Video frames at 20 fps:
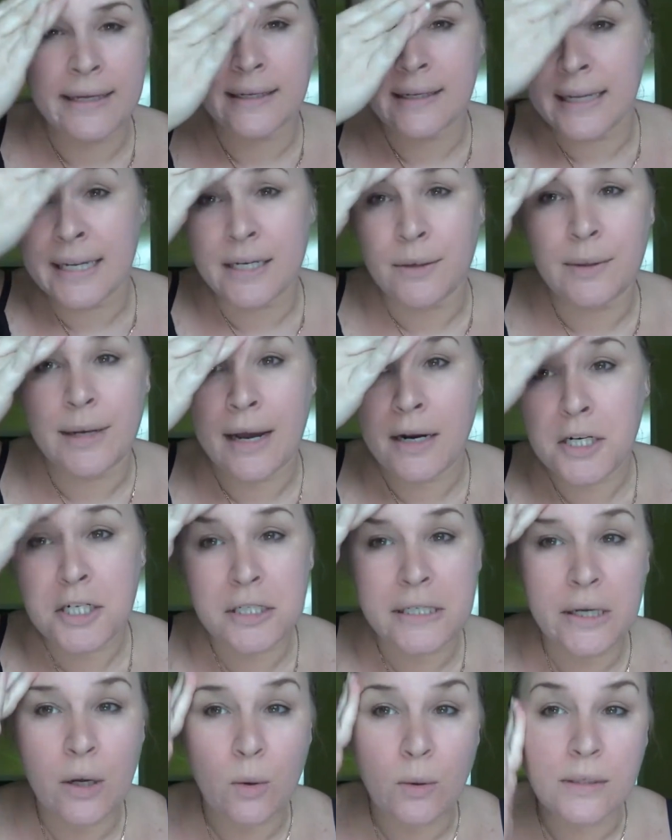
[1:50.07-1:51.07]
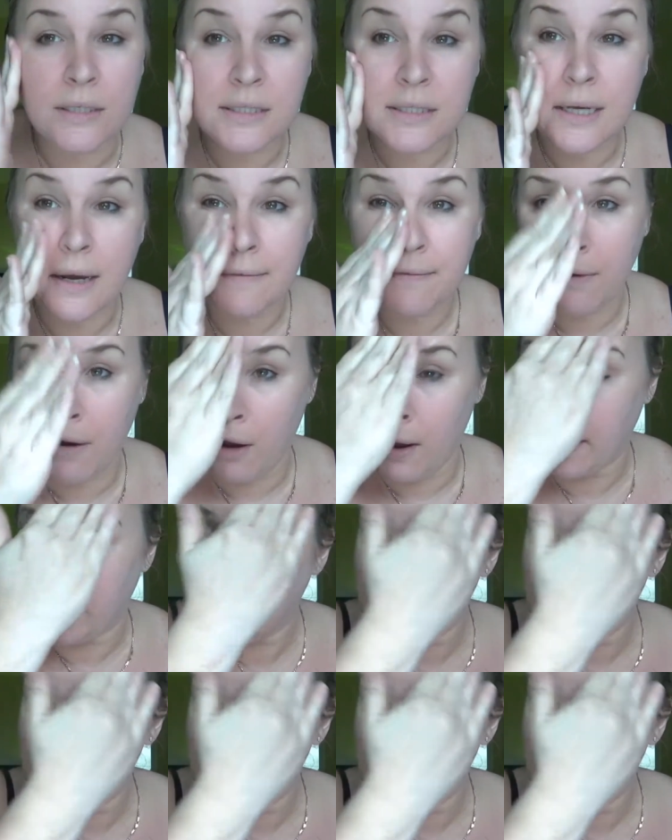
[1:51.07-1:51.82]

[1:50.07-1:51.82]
like it would actually hold stuff on.